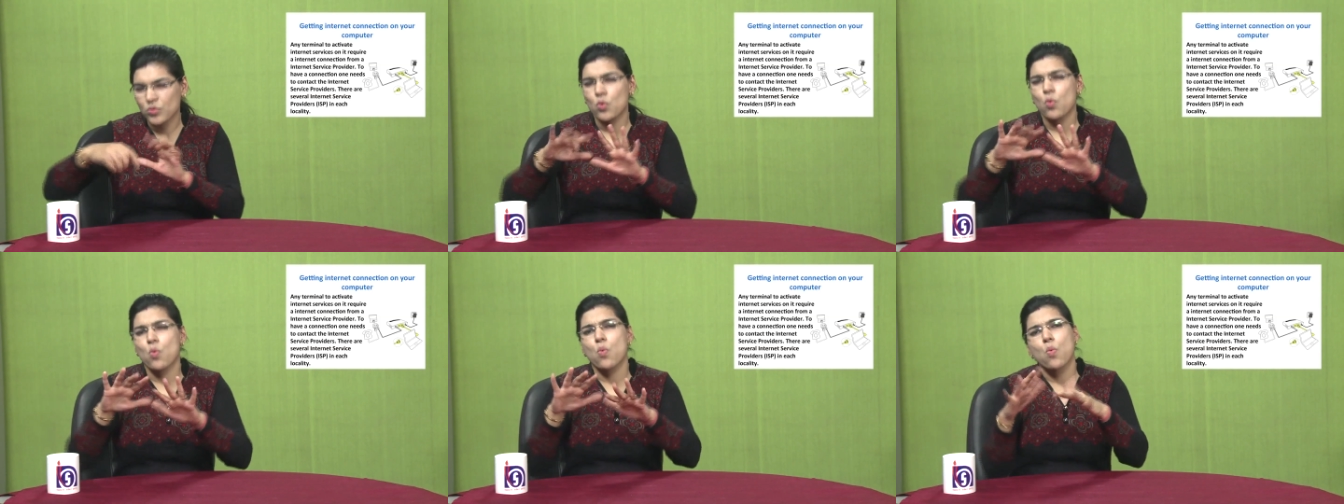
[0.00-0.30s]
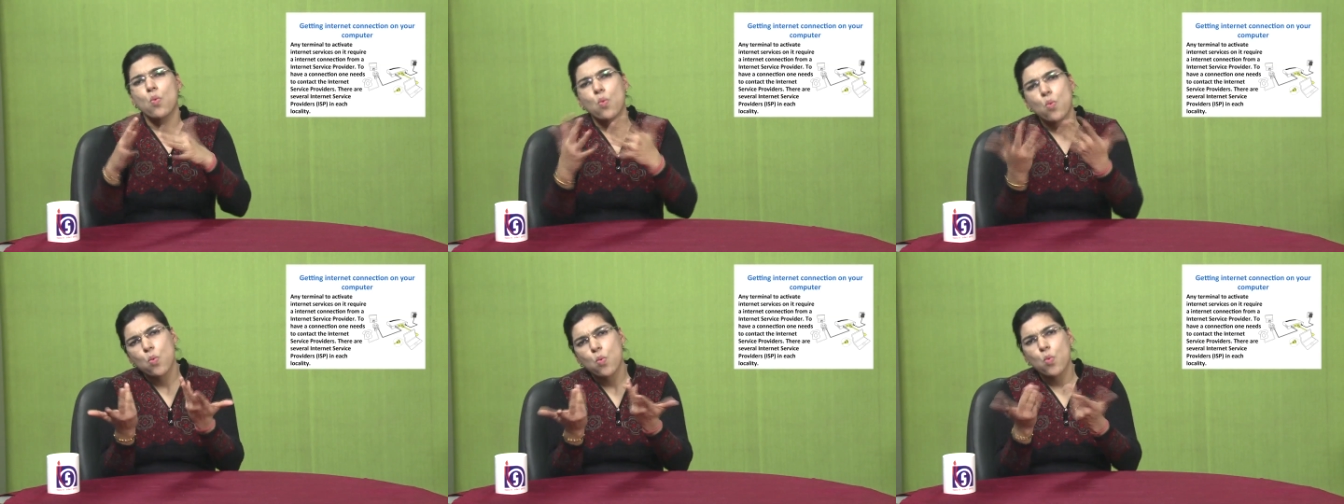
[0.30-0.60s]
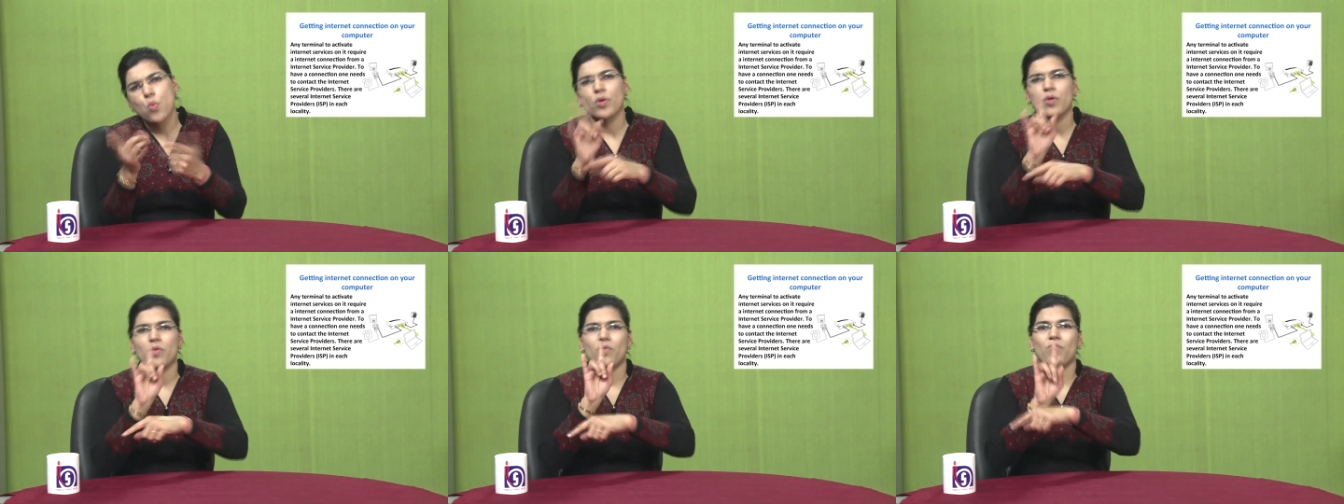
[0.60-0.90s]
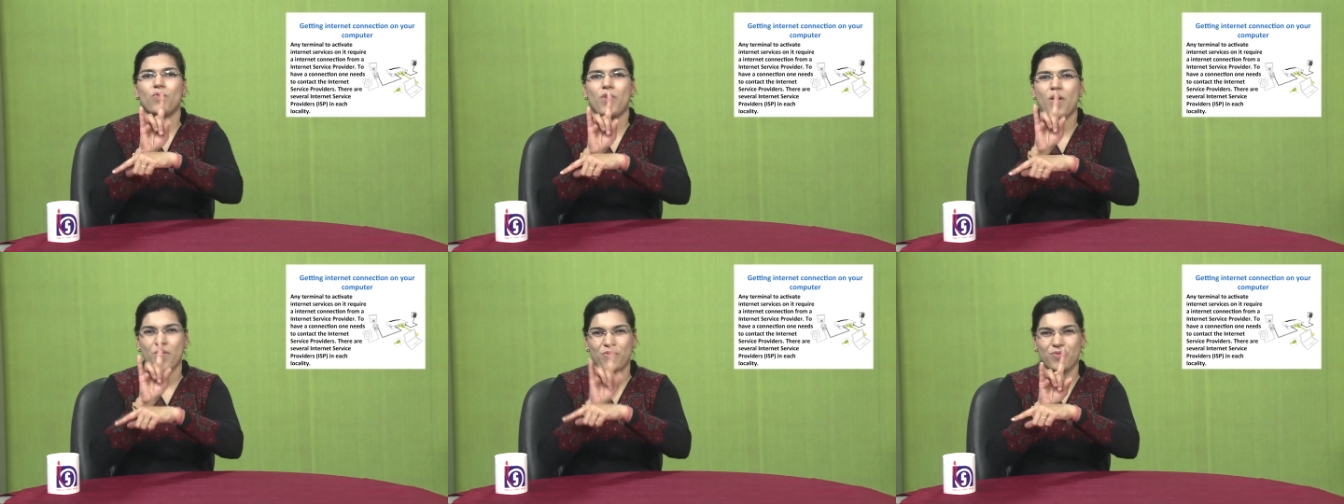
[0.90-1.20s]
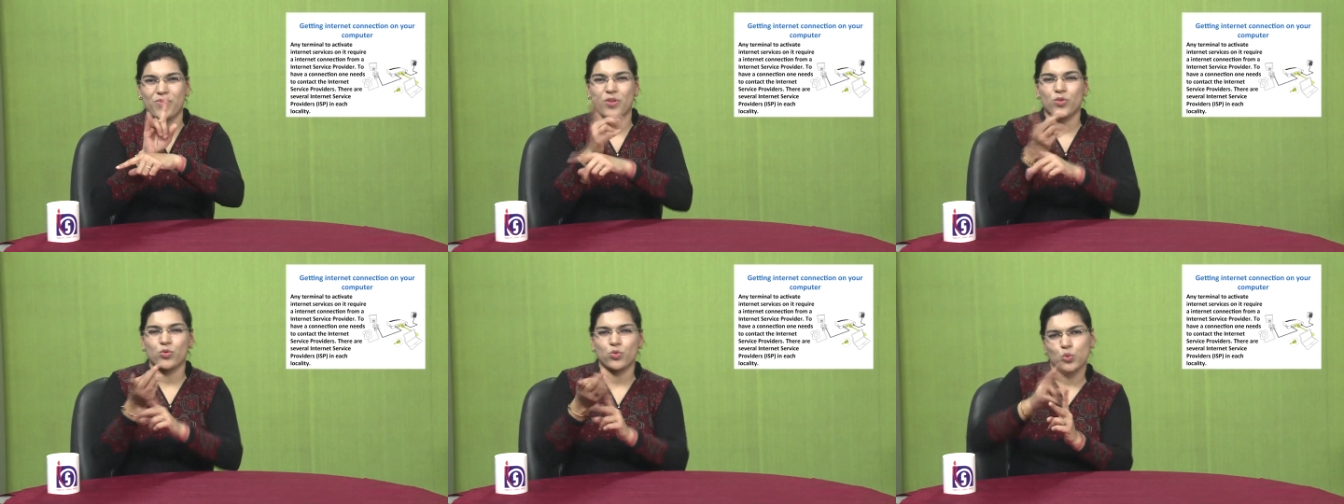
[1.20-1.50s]
require an
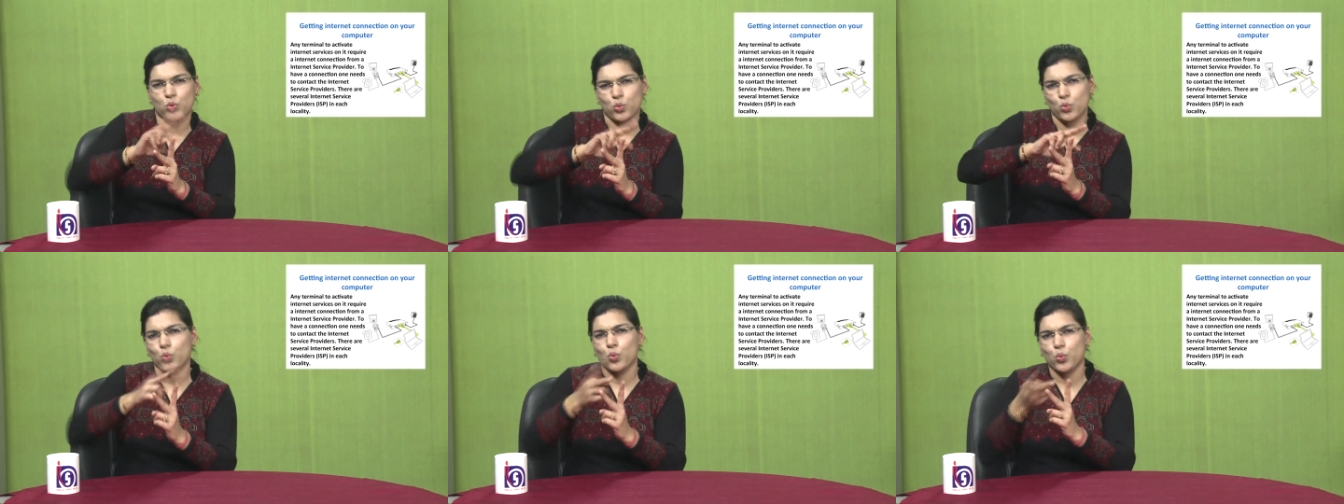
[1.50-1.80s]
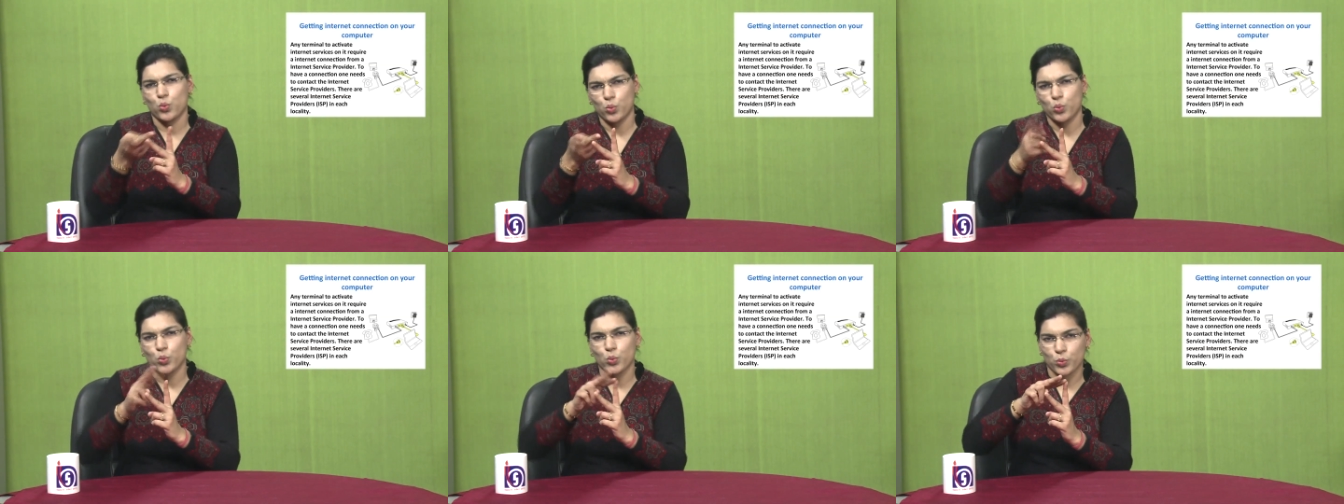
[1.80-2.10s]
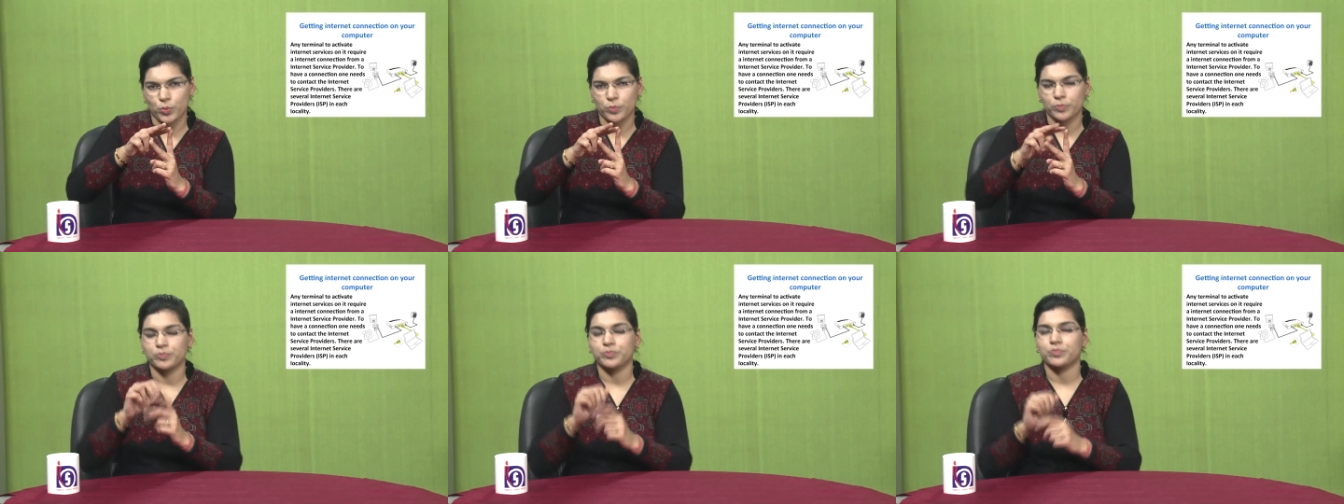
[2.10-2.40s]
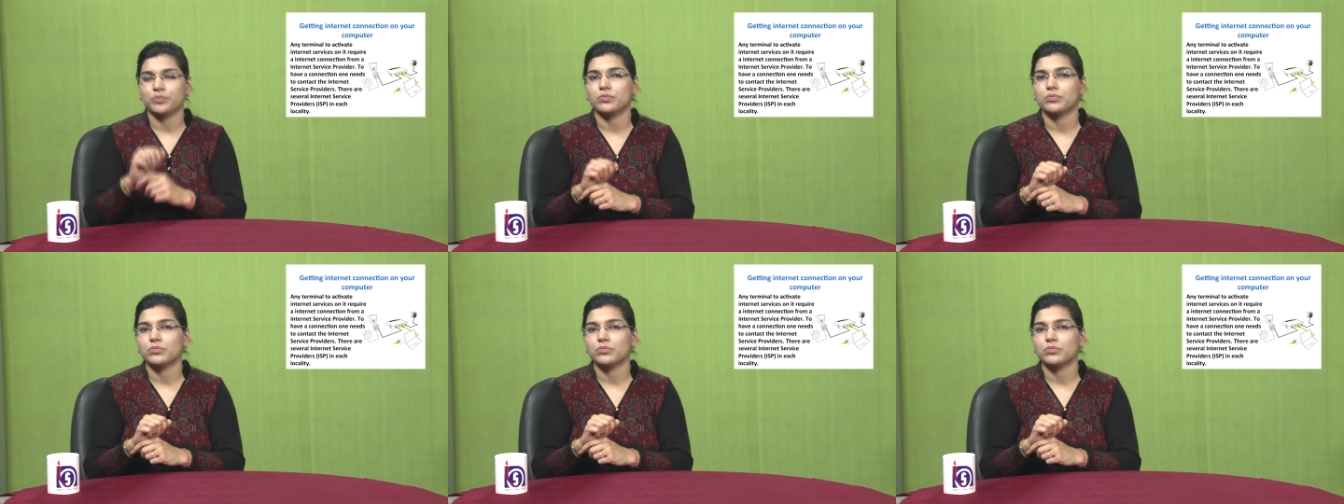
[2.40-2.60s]
internet connection from an